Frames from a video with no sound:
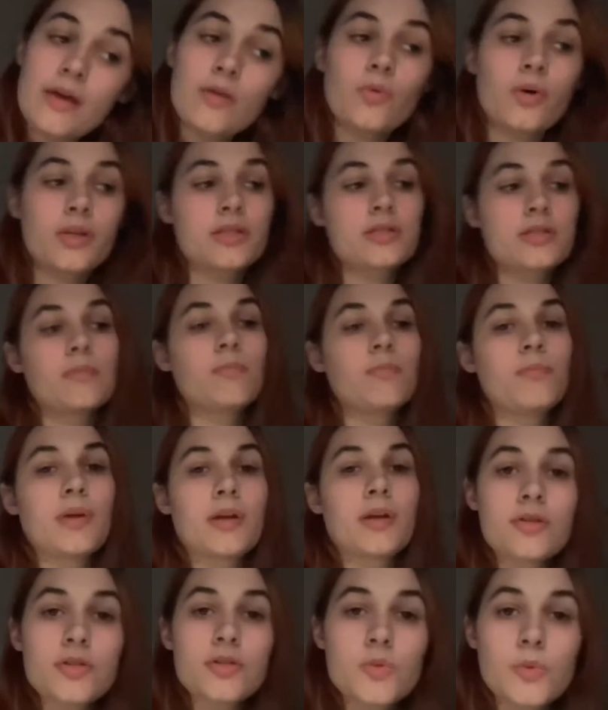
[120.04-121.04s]
with some
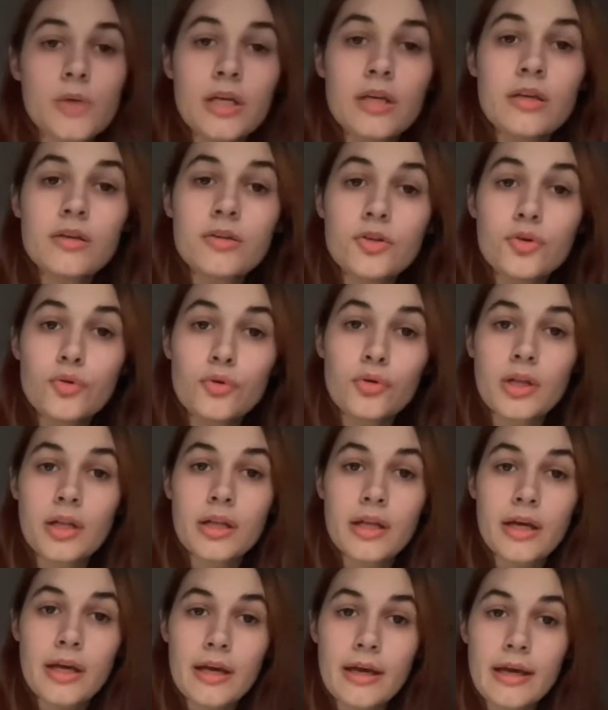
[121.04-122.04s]
bittersweet
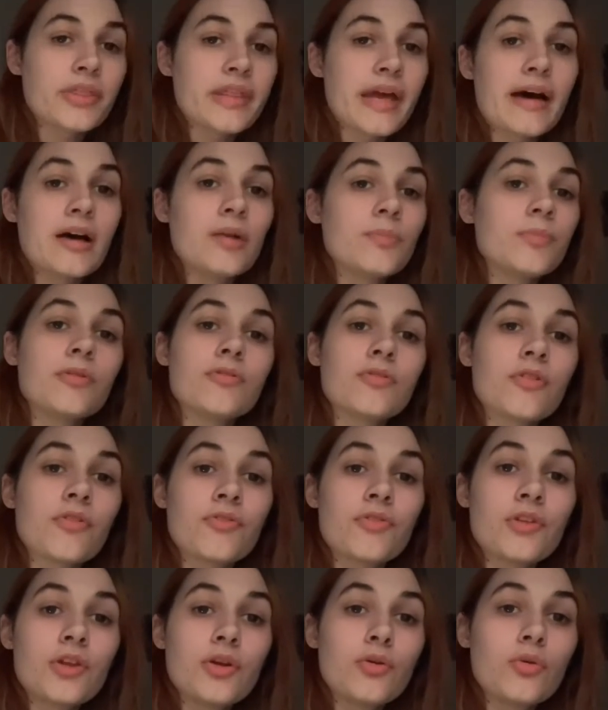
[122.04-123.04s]
Googling, with the help of a
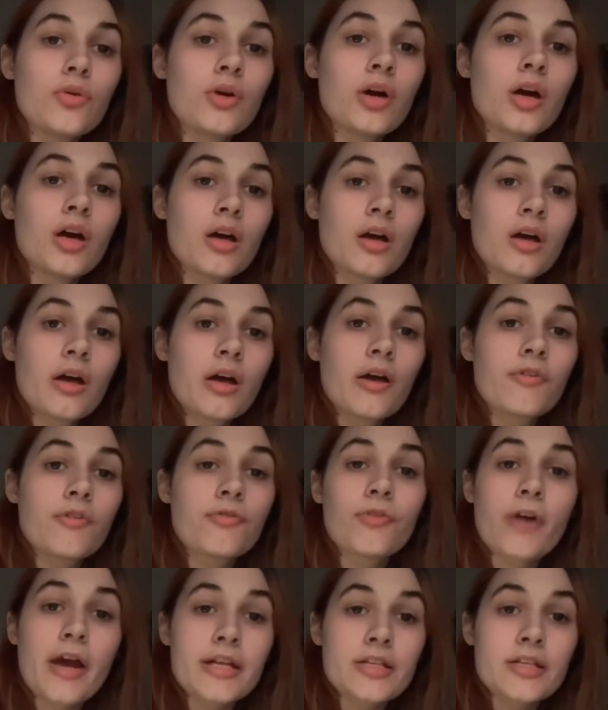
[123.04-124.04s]
few
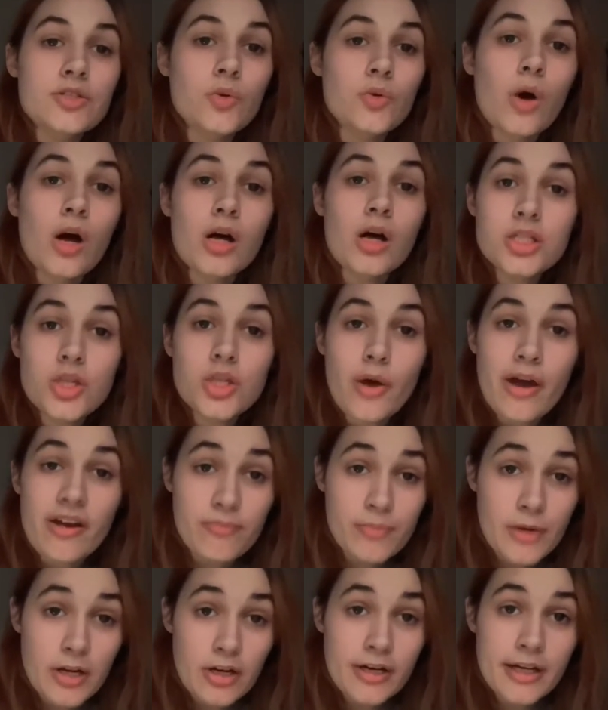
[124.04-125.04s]
friends who also
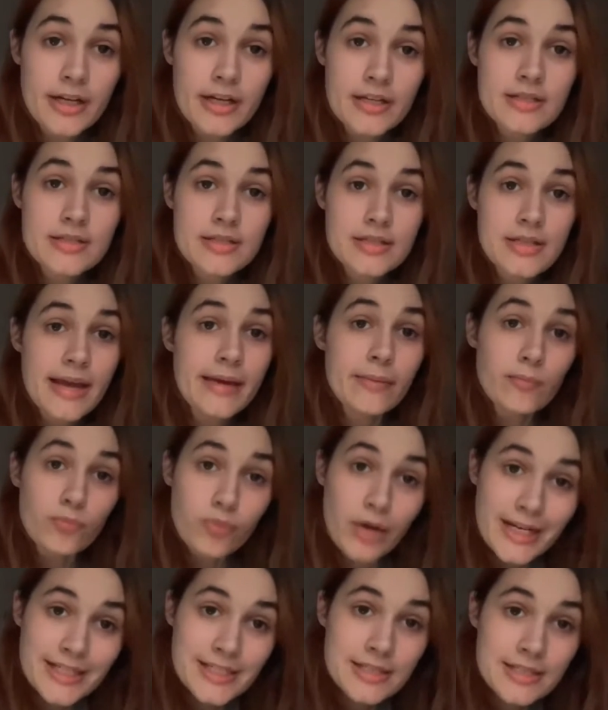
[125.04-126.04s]
have periods and
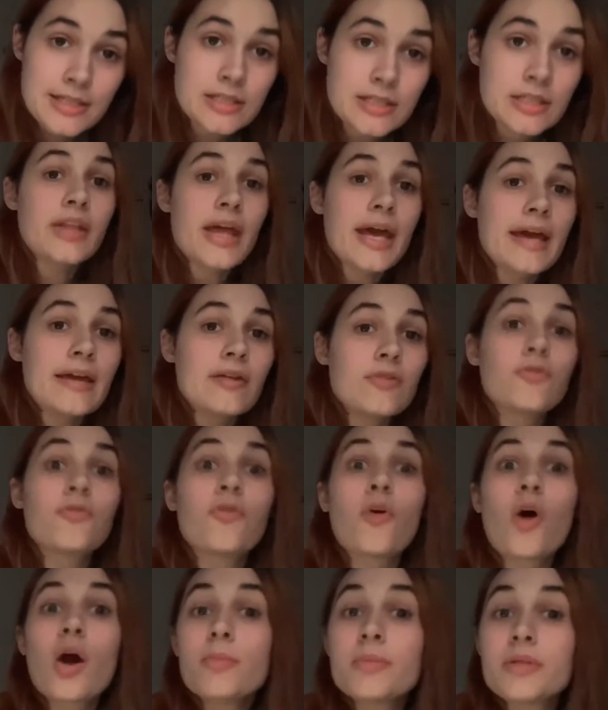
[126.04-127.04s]
breasts, they
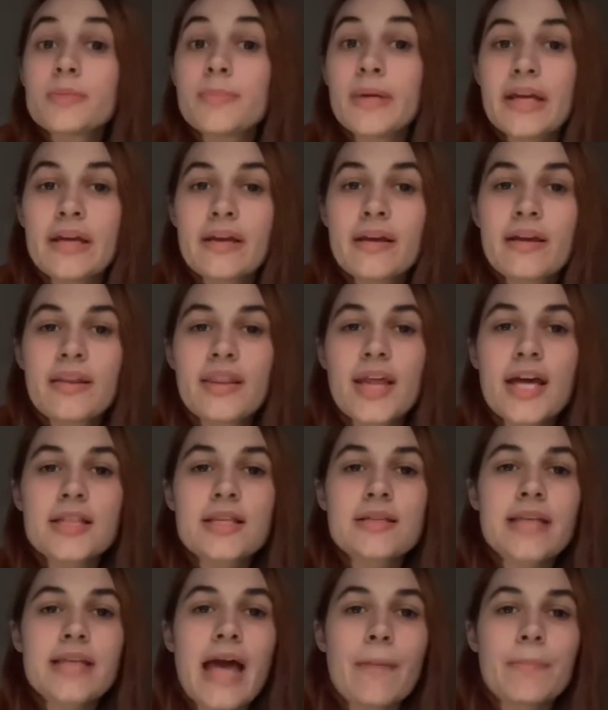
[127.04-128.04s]
informed me that
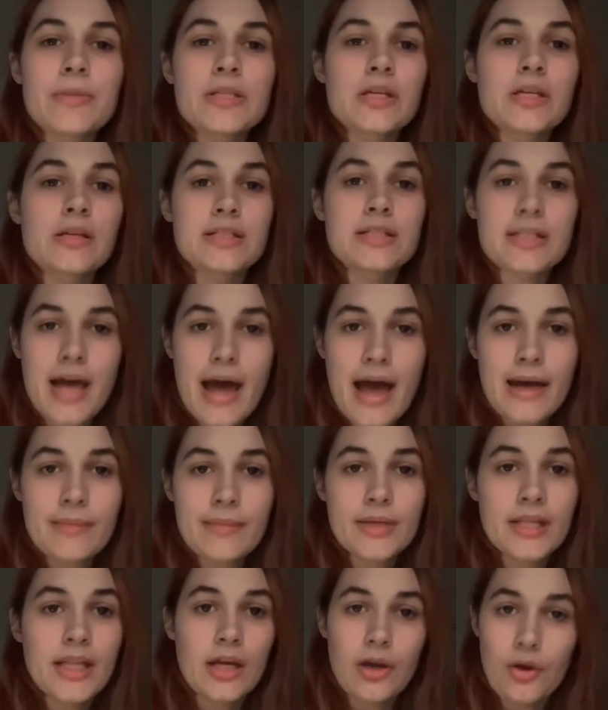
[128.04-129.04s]
this happens all the
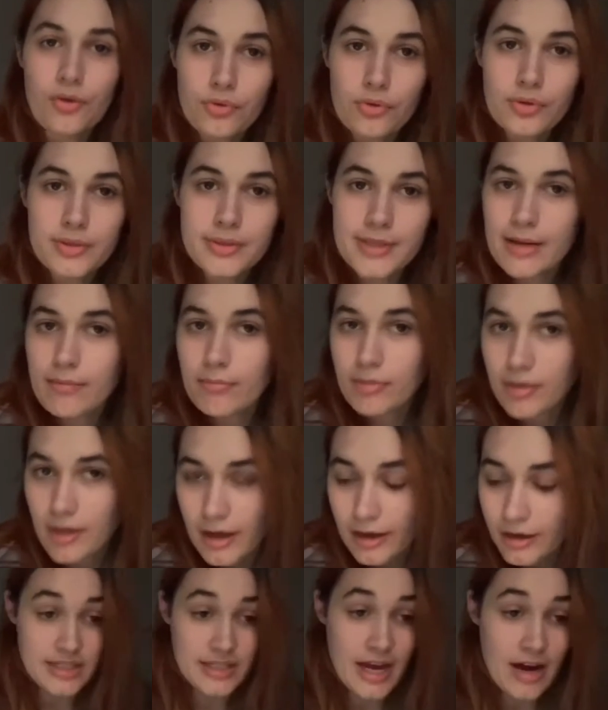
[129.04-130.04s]
time and they go through the same
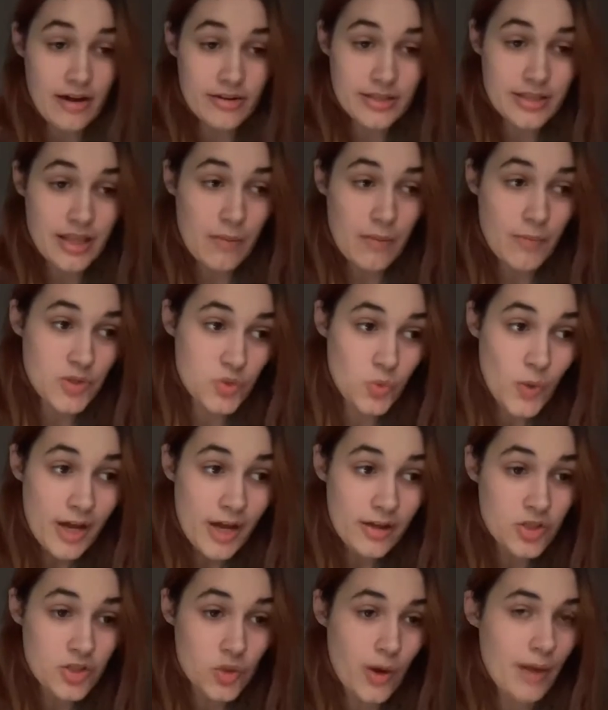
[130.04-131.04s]
thing. It scares them as
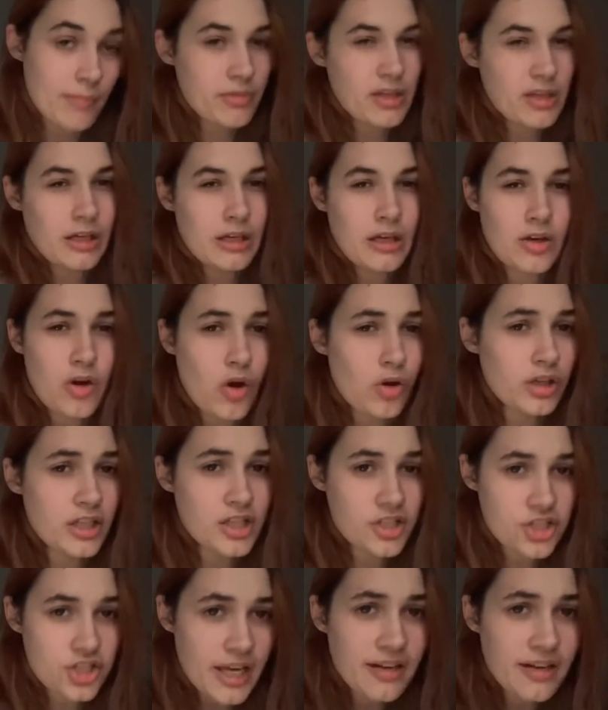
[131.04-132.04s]
well. So I'm thinking,
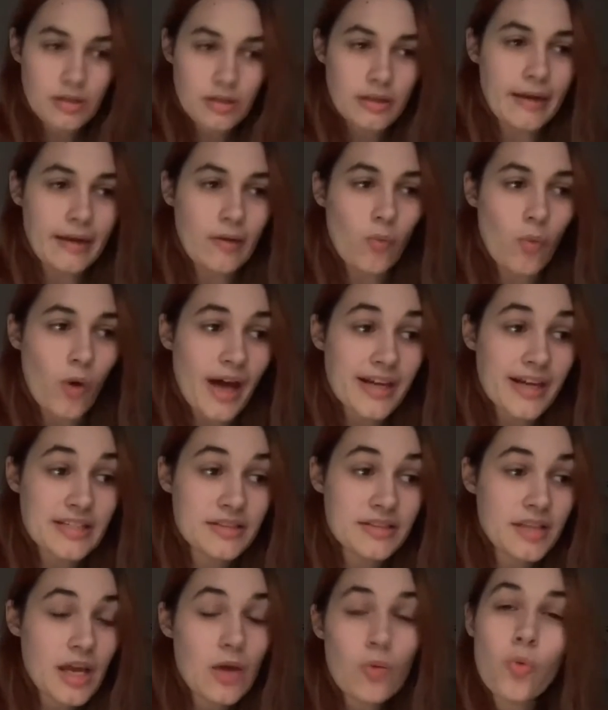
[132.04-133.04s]
holy shit, like, why
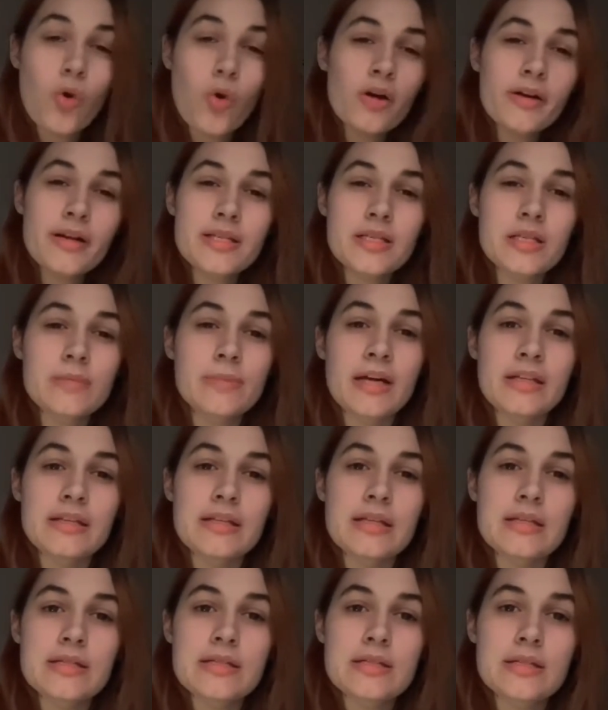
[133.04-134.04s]
didn't they warn us about
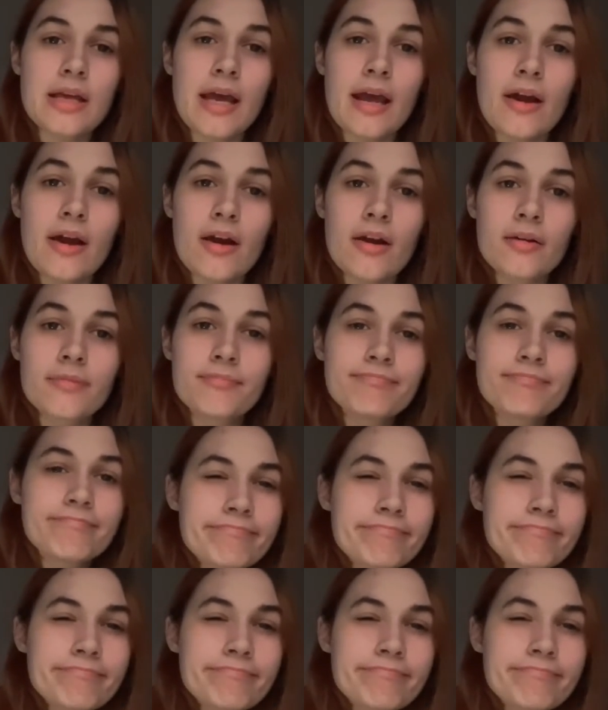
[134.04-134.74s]
this scare?